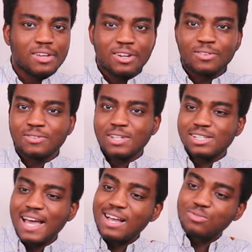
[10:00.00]
You know,
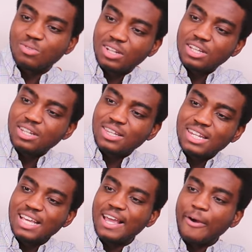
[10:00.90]
this has really
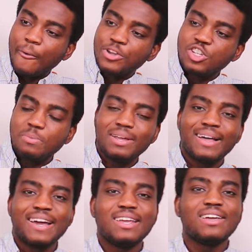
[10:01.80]
neat RGB
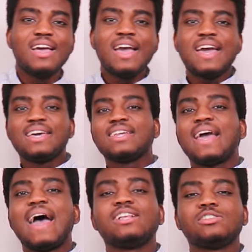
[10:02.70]
lighting and it can
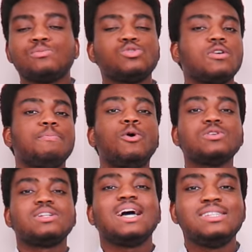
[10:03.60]
add some sort of
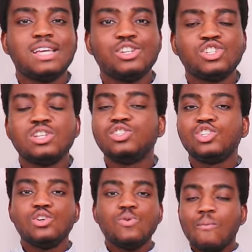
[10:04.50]
personalization
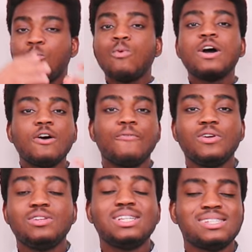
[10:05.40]
to wherever
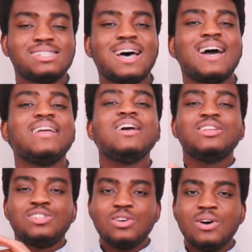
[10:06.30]
you decide
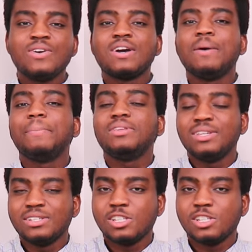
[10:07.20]
to hook up this